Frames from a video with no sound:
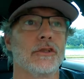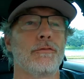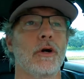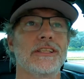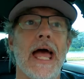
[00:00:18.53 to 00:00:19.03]

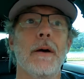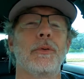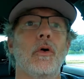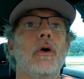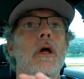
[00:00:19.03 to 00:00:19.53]
So for
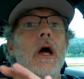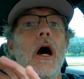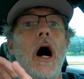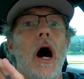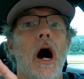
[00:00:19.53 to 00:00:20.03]
example,
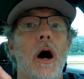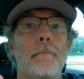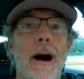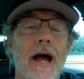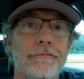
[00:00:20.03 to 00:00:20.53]
uh,
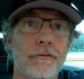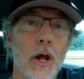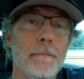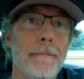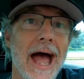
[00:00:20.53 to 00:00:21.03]
my
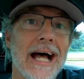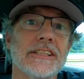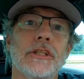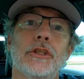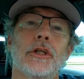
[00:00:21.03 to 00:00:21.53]
front
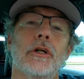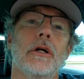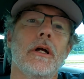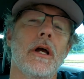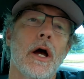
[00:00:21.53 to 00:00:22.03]

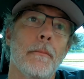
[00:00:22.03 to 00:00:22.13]
passenger